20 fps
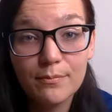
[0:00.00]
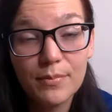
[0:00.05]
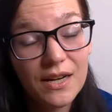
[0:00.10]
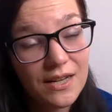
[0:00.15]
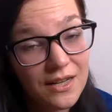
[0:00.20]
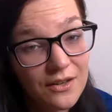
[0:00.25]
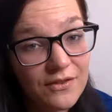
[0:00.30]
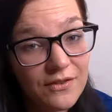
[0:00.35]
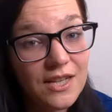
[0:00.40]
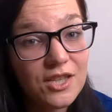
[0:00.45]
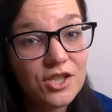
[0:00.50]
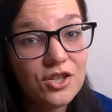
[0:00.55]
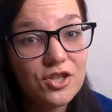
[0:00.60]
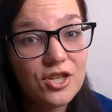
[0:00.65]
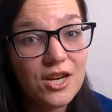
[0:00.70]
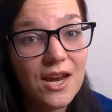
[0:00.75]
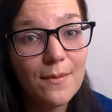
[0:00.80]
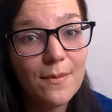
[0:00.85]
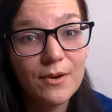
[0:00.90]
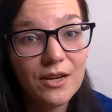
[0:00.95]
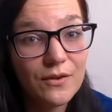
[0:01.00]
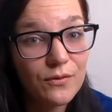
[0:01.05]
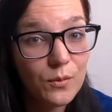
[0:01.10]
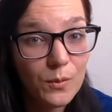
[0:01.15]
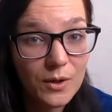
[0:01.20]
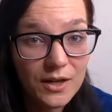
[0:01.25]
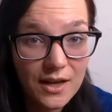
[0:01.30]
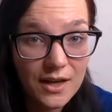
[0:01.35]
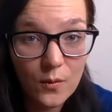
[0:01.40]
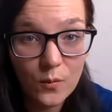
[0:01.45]
But if that's your jam and if you
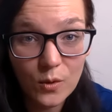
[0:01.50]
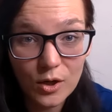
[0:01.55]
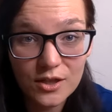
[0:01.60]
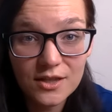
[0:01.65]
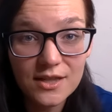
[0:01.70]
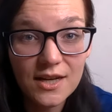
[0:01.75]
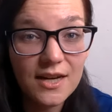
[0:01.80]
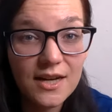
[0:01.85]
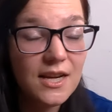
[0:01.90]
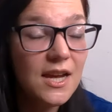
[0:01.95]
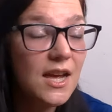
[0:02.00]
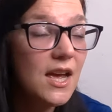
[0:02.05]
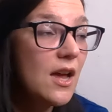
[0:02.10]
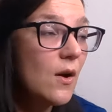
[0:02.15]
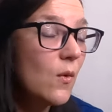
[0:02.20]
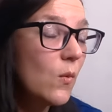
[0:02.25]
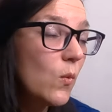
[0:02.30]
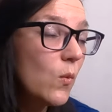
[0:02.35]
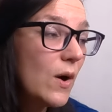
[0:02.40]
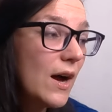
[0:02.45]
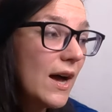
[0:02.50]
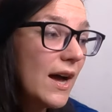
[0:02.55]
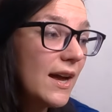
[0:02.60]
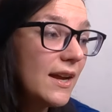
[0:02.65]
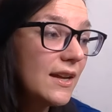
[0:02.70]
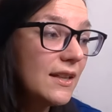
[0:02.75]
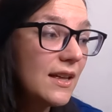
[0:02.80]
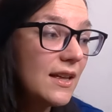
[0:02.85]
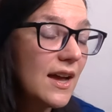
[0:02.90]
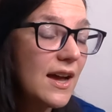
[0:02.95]
want to get work done
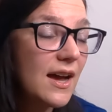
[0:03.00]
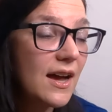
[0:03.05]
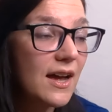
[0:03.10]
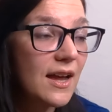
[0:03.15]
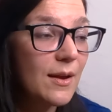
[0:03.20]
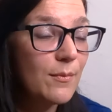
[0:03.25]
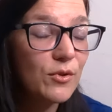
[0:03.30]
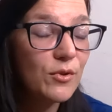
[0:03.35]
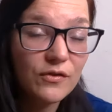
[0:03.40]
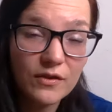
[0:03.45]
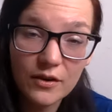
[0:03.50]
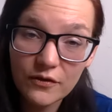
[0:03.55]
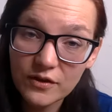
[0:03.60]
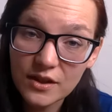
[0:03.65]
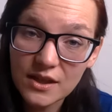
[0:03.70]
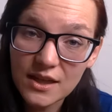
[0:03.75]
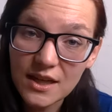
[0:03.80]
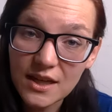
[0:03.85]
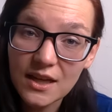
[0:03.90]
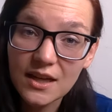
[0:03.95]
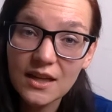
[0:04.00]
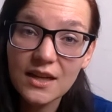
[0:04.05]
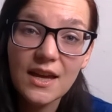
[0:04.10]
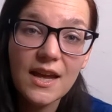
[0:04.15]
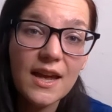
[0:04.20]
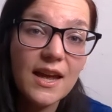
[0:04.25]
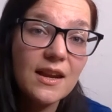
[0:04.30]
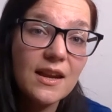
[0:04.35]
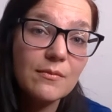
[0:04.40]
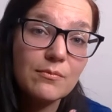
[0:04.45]
while I'm thrifting
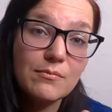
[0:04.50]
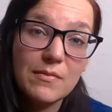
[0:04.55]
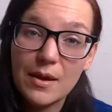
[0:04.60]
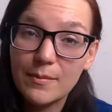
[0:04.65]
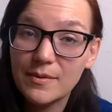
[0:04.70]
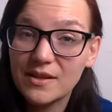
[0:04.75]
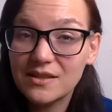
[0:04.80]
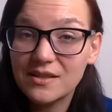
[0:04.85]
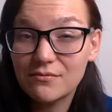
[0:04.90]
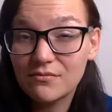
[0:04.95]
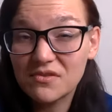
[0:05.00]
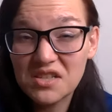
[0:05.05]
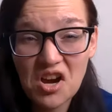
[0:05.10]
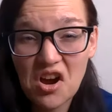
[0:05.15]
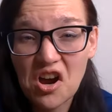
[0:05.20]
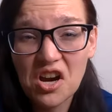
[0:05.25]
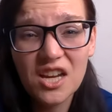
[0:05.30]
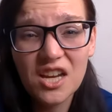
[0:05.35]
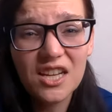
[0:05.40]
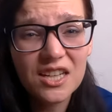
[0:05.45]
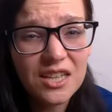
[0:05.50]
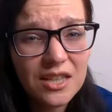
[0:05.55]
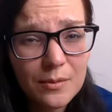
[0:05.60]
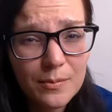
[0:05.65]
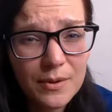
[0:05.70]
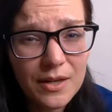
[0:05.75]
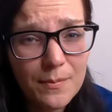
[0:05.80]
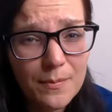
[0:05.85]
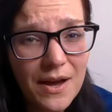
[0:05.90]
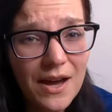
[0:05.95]
and maybe talking a little
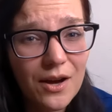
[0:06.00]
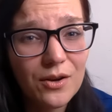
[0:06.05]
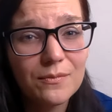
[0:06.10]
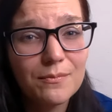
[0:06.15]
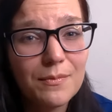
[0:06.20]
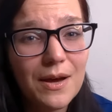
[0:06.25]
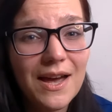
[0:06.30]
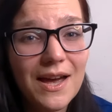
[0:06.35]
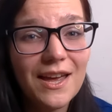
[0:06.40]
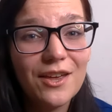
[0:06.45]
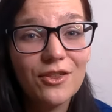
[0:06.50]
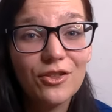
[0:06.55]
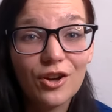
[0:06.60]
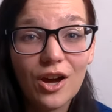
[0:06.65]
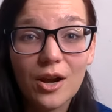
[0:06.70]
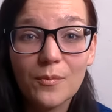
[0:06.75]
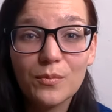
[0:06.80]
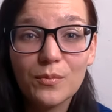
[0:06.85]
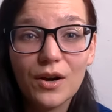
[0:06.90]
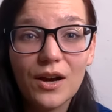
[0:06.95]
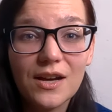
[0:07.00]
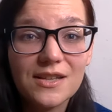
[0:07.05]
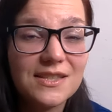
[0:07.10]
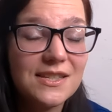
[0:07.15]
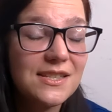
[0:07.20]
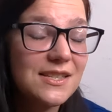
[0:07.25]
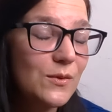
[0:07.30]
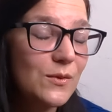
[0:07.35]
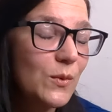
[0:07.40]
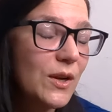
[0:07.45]
bit about my thought
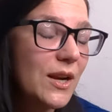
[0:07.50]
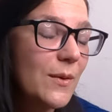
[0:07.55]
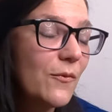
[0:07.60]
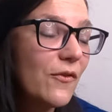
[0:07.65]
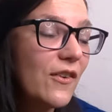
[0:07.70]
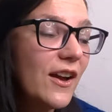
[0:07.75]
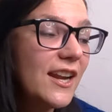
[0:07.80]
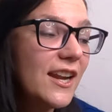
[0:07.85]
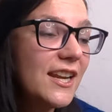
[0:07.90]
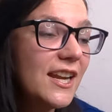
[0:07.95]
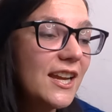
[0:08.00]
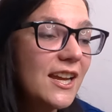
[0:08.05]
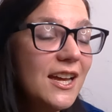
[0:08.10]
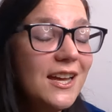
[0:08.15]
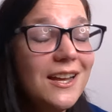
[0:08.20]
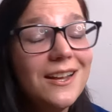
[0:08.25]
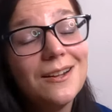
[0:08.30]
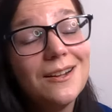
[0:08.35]
process and what I'm finding,